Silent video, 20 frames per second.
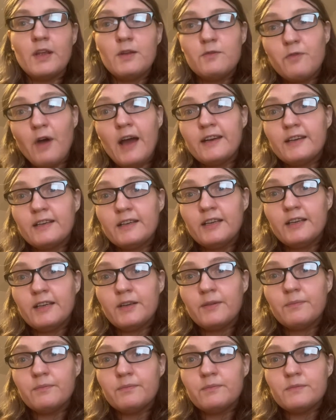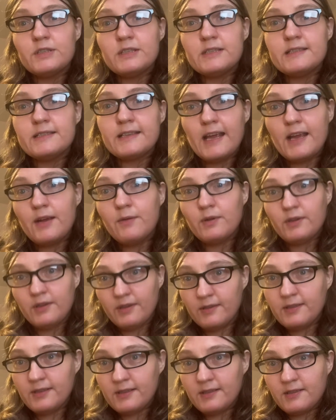invited him to stay
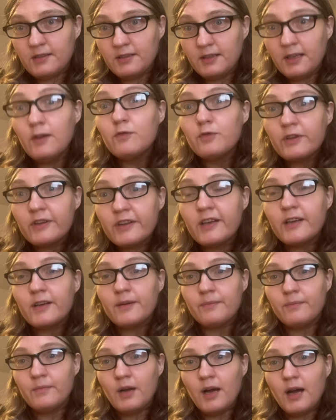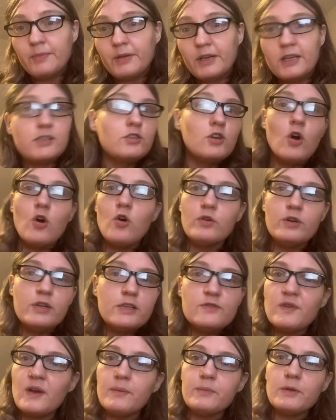with to, to live with him uh, because no
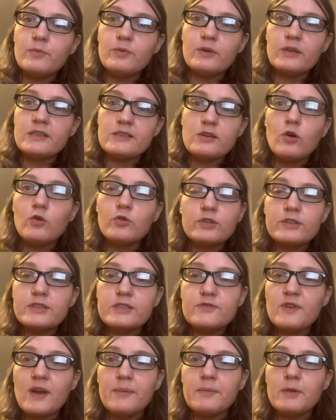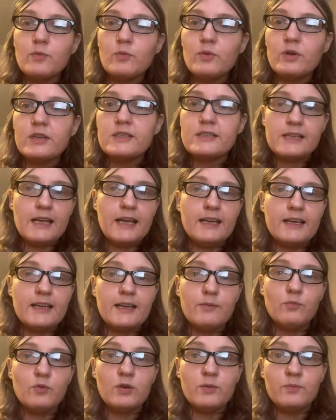his family wouldn't Holderlin's family wouldn't take
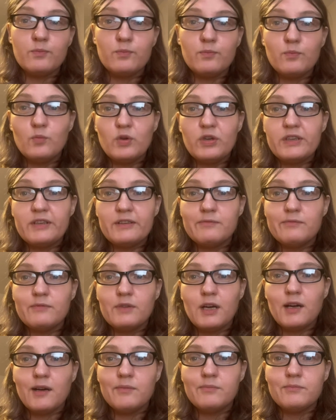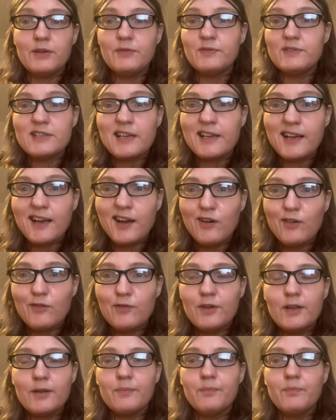him wouldn't wouldn't um, even take care of
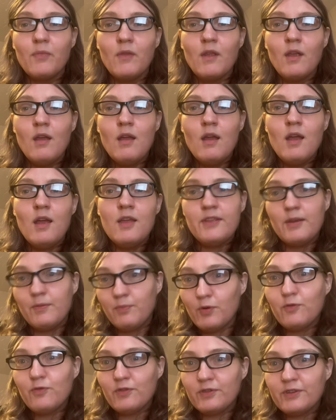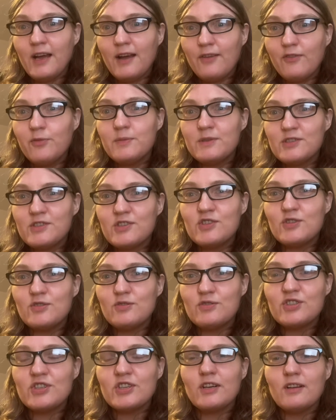him they preferred to have him
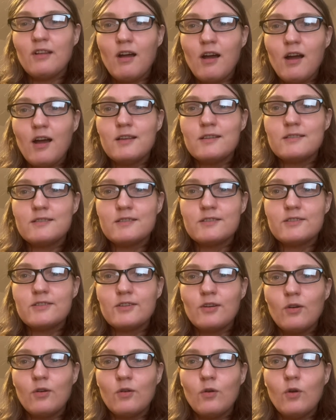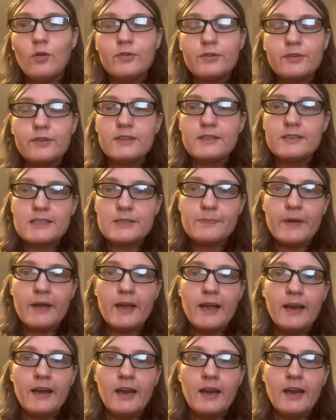institutionalized so Holderlin spent